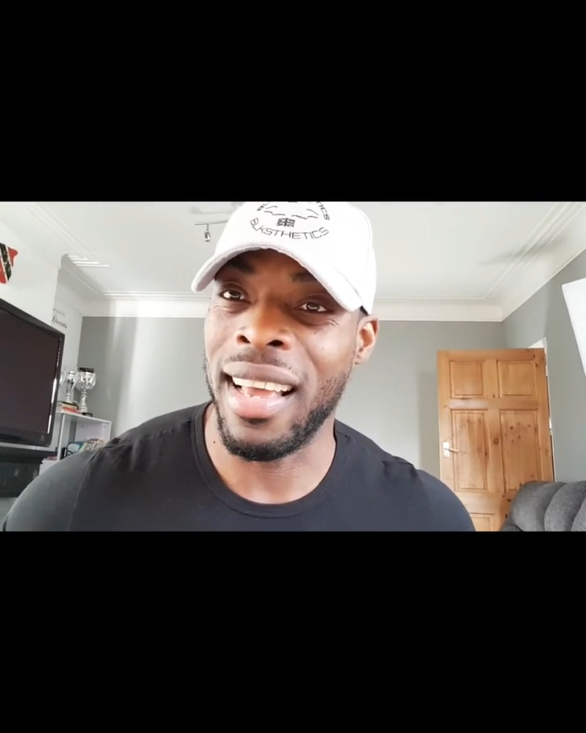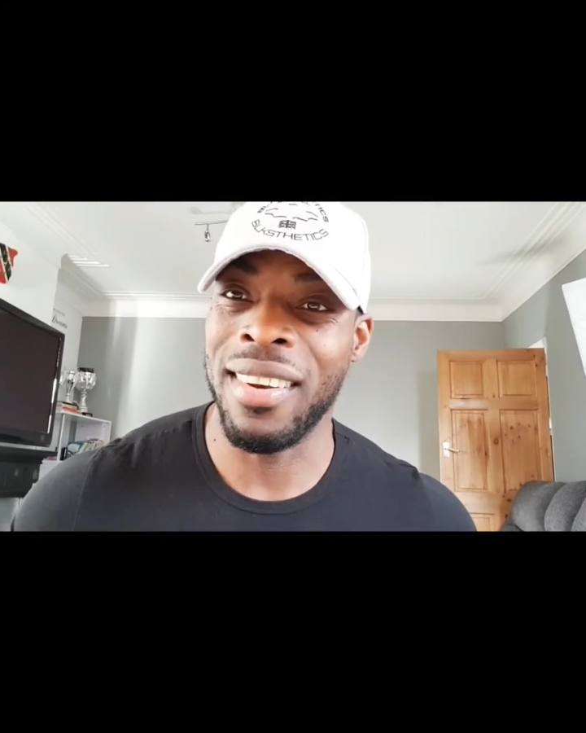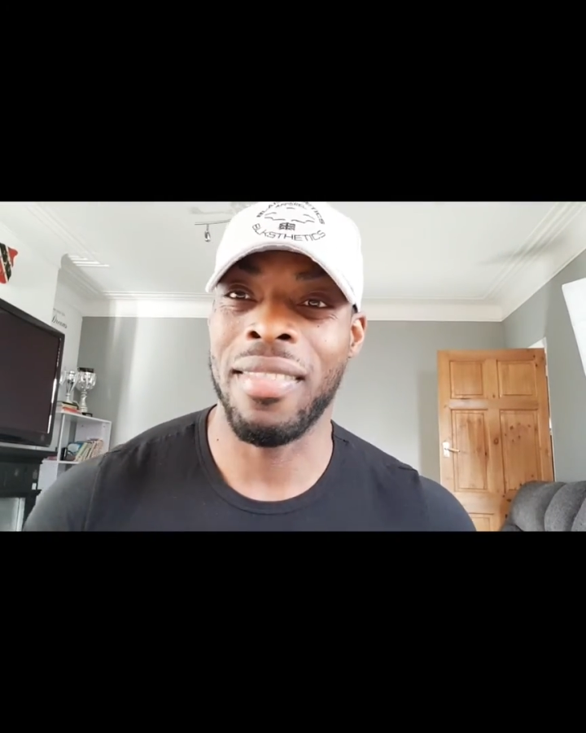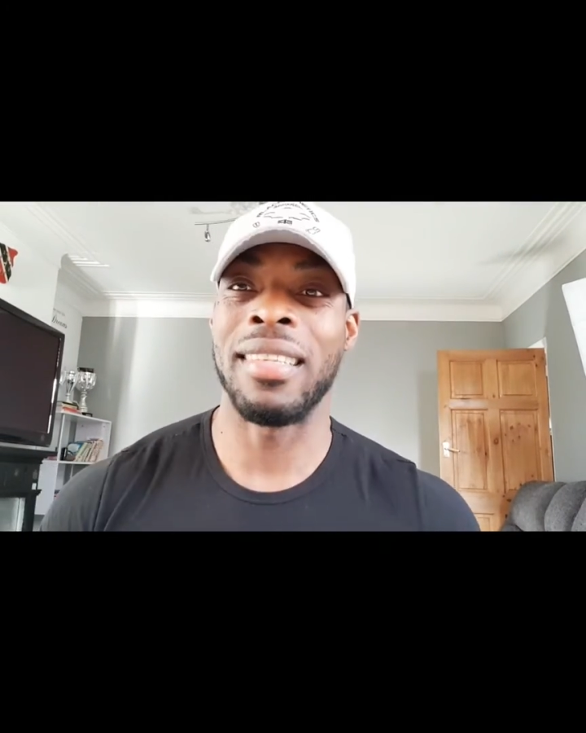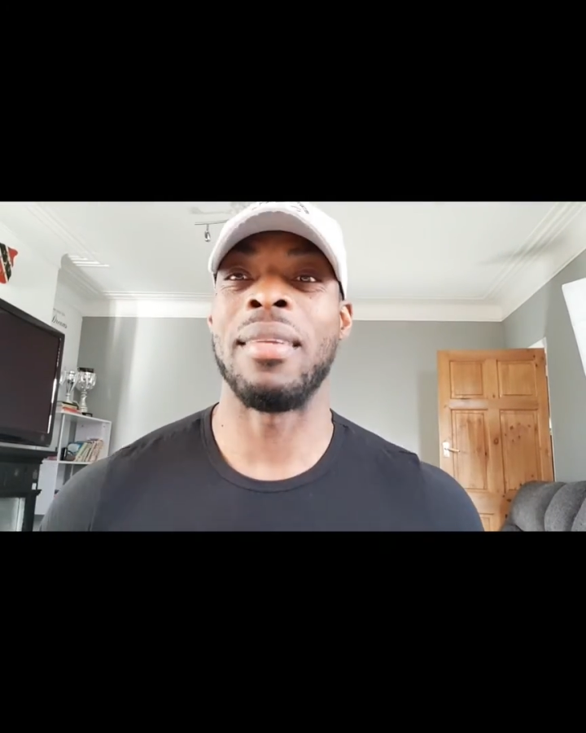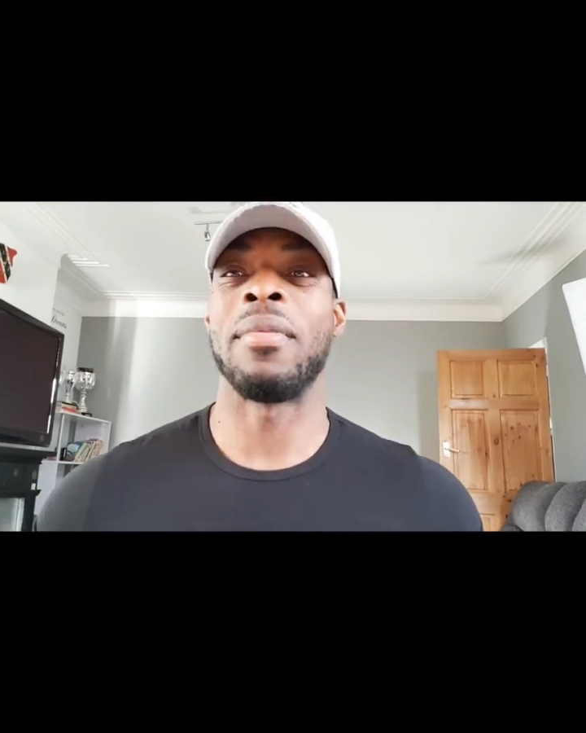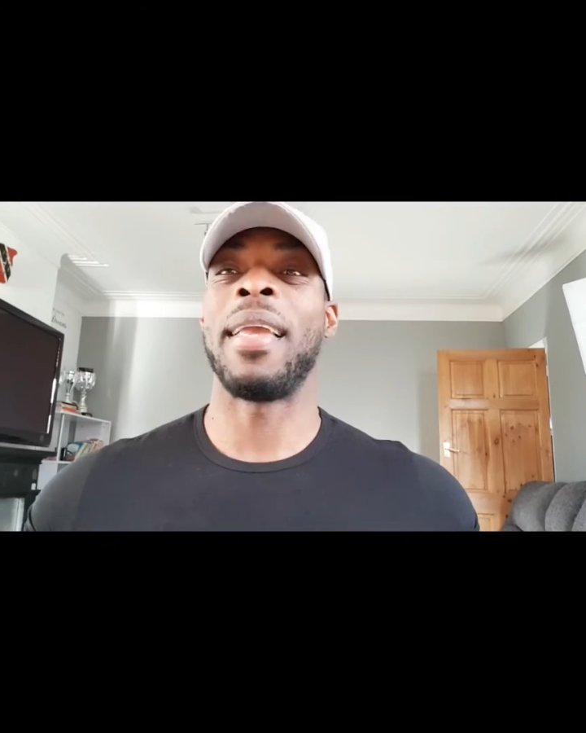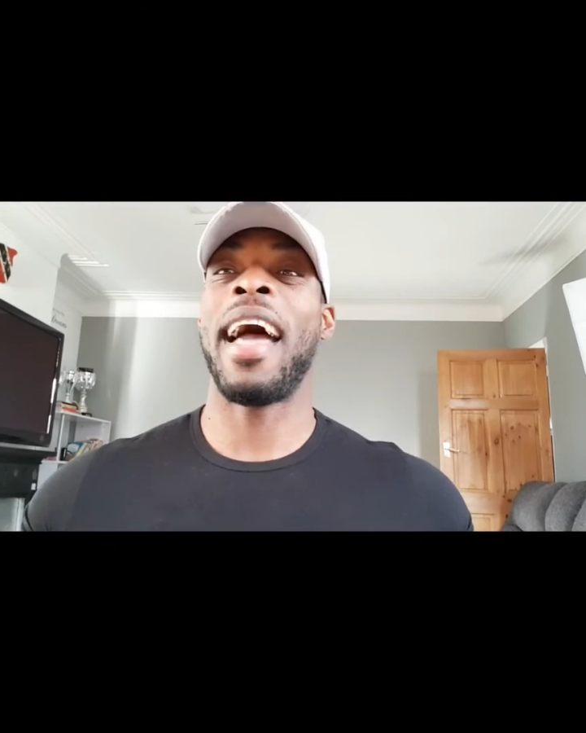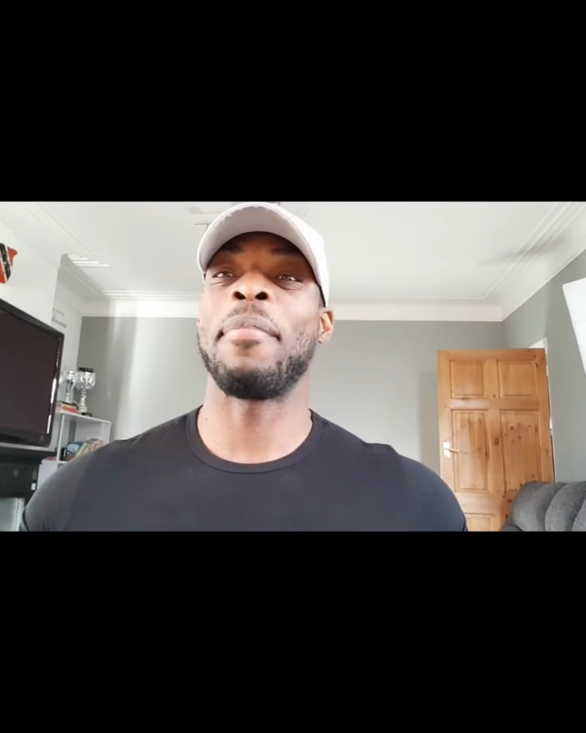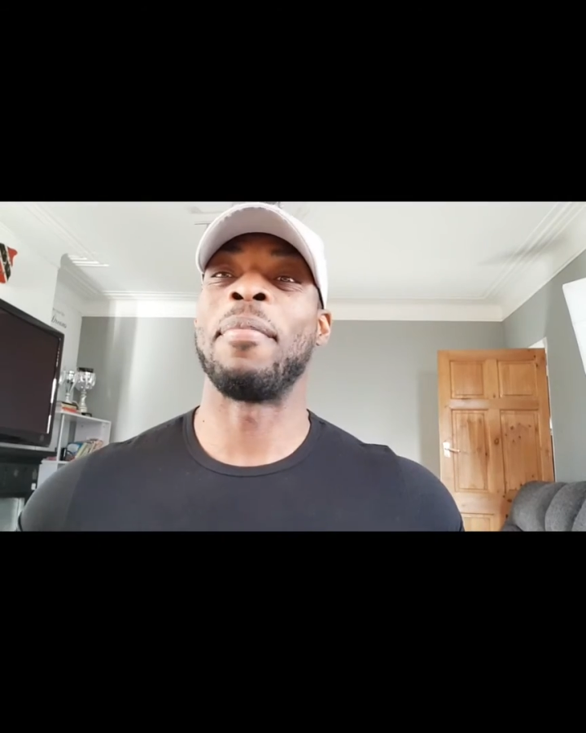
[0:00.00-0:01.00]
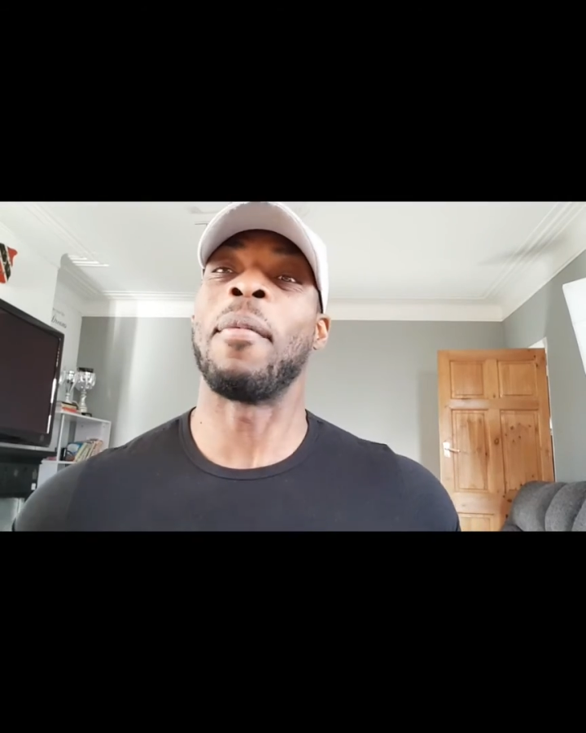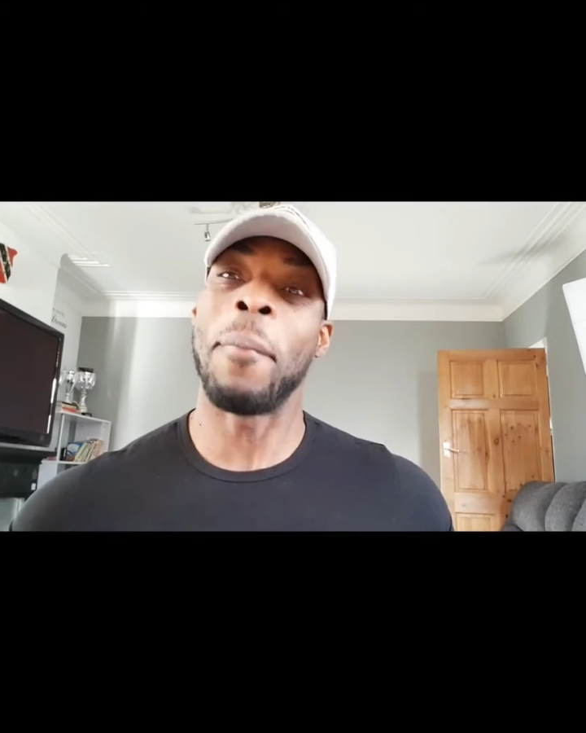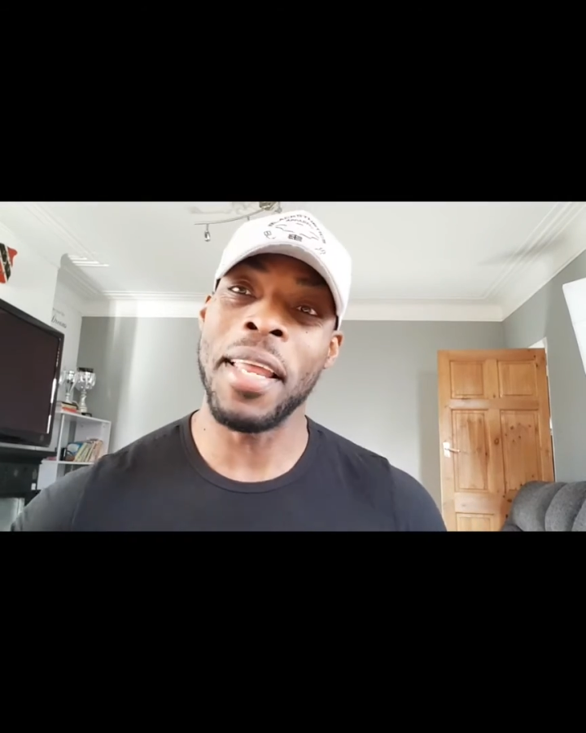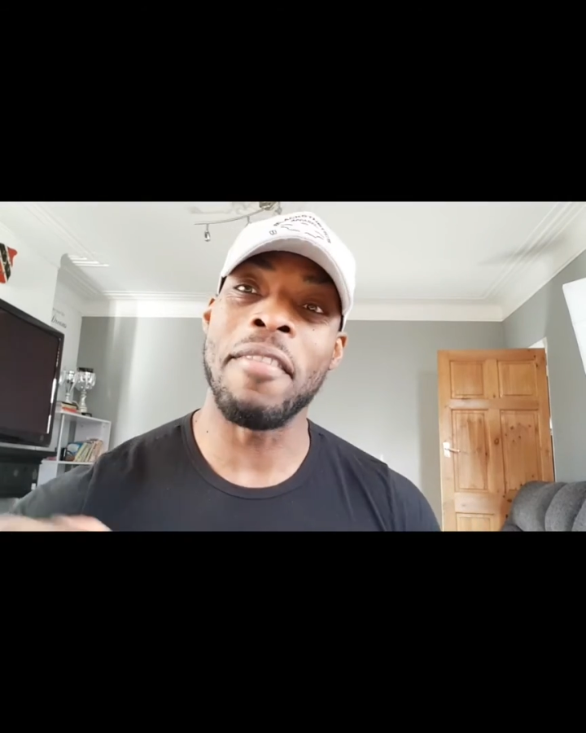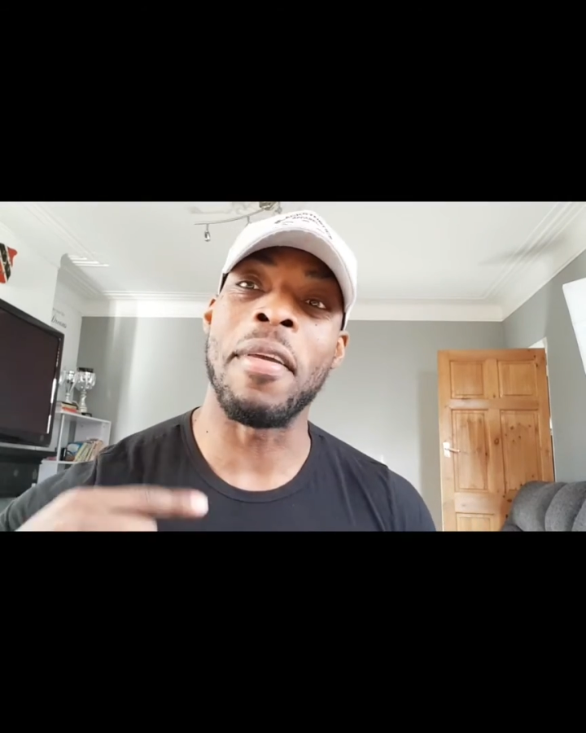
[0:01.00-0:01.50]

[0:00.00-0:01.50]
And nothing seems to be happening. But believe me,